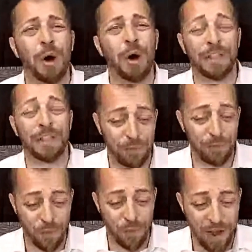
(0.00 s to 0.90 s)
slower
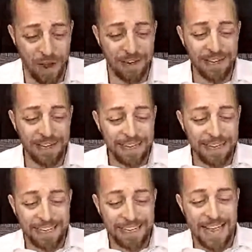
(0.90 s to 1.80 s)
than we want
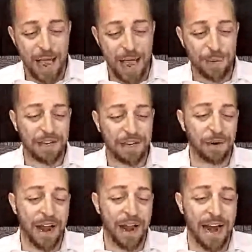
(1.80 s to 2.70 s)
it to happen, you
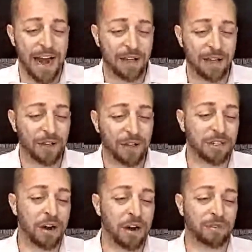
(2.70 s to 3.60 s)
know, and I, and I feel
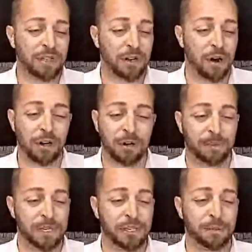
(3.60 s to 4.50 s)
sorry for this.
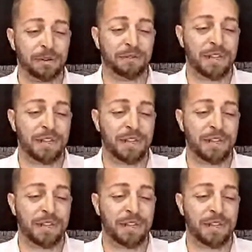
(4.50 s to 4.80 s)
Archbishop